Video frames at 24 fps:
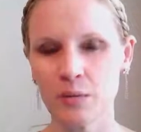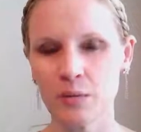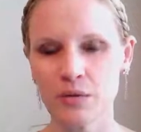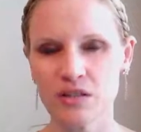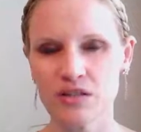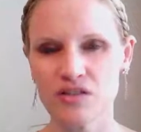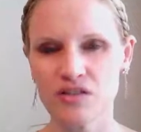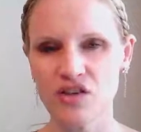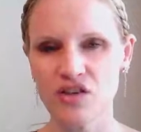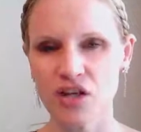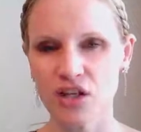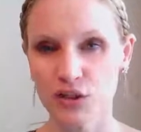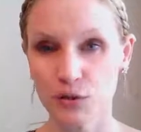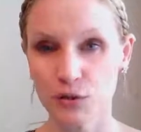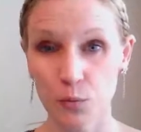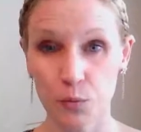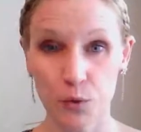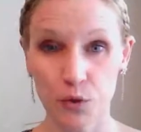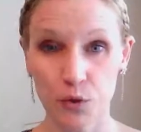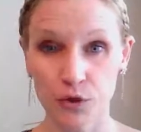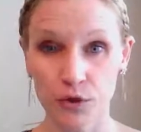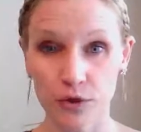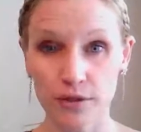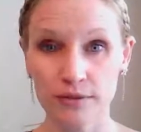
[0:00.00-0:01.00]
anyone's solid
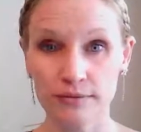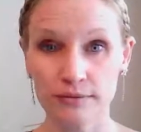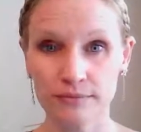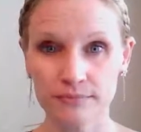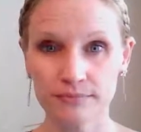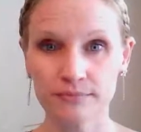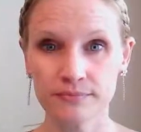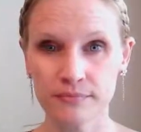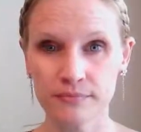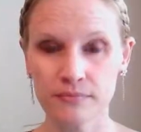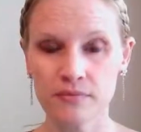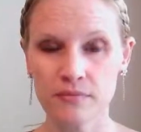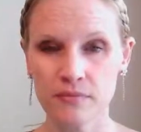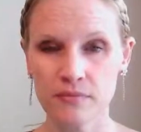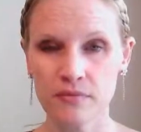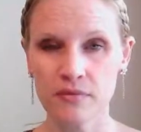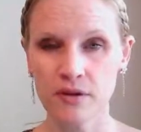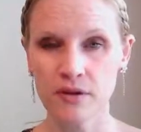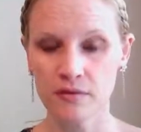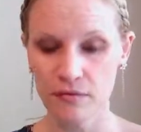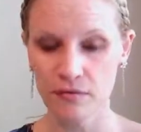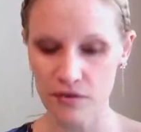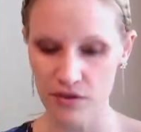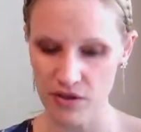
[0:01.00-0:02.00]
word
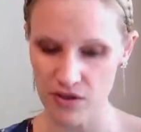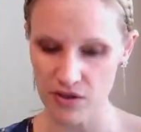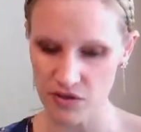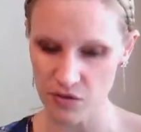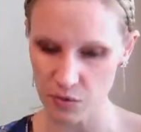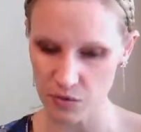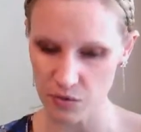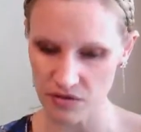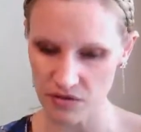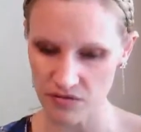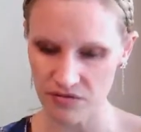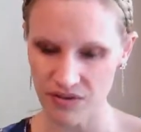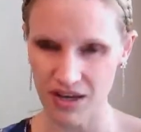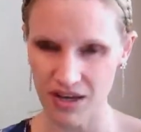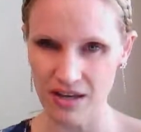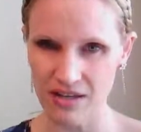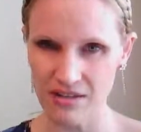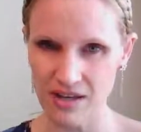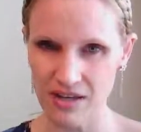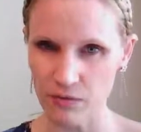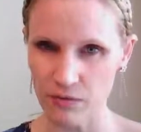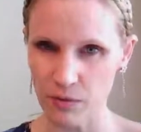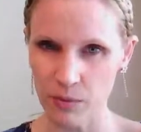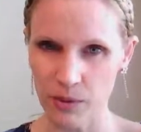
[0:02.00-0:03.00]
for these sorts of
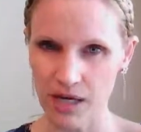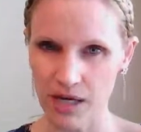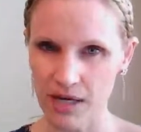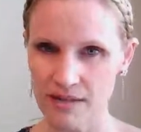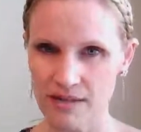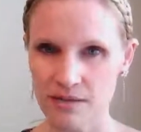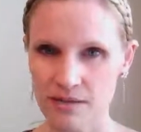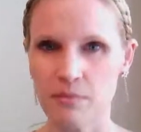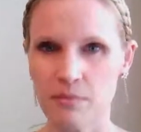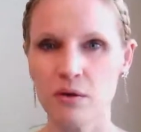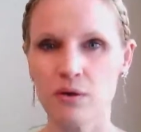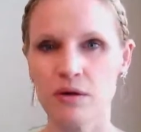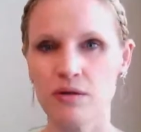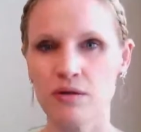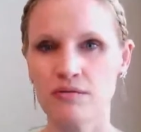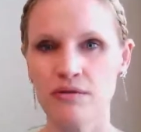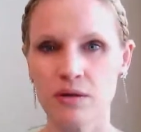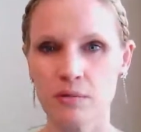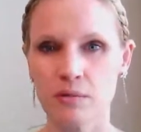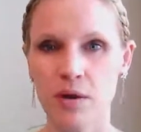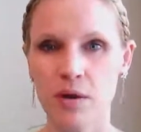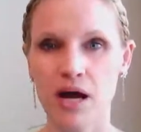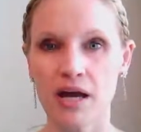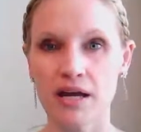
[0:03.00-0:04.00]
things. Everyone has a motive
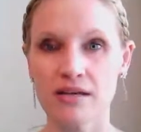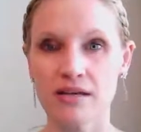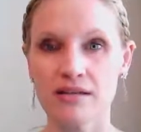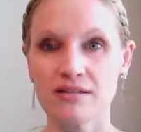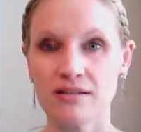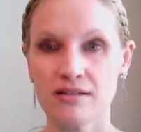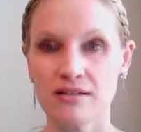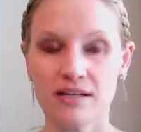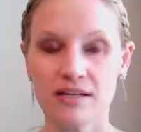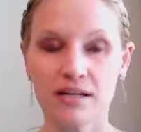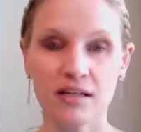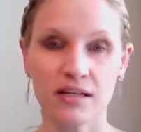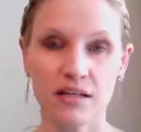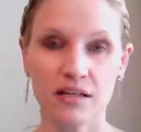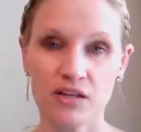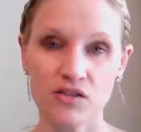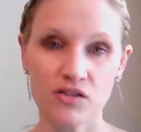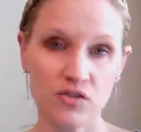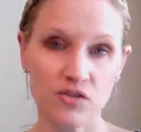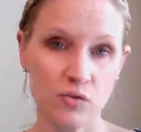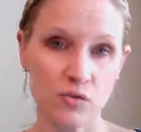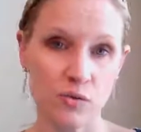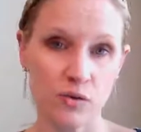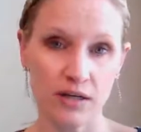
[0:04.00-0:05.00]
and a bias in telling a
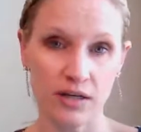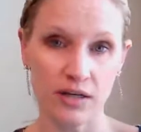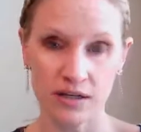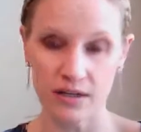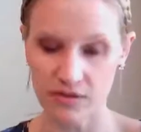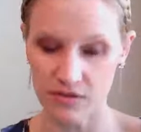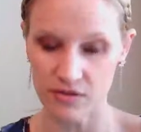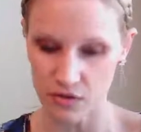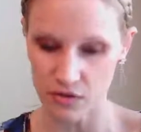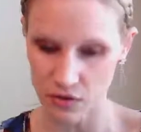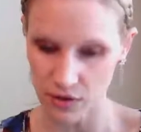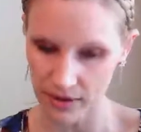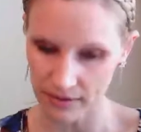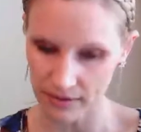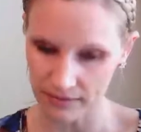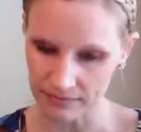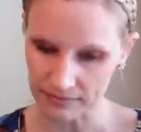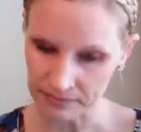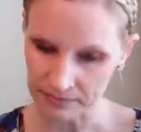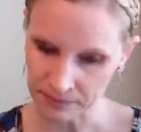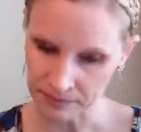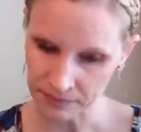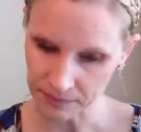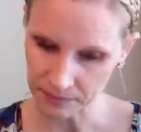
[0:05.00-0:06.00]
story in history.
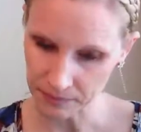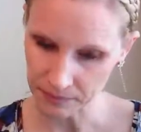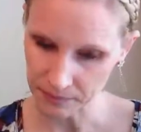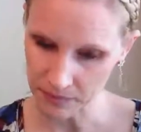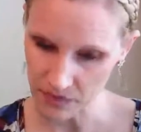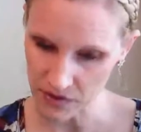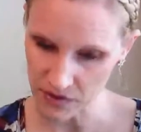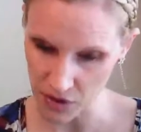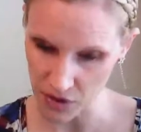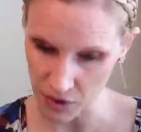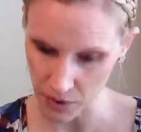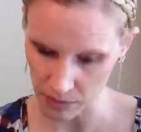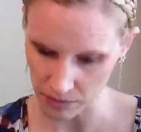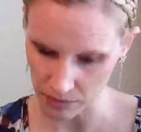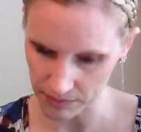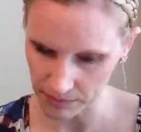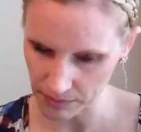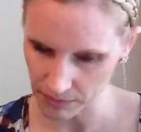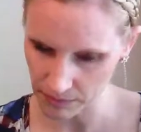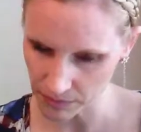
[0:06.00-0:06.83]
So,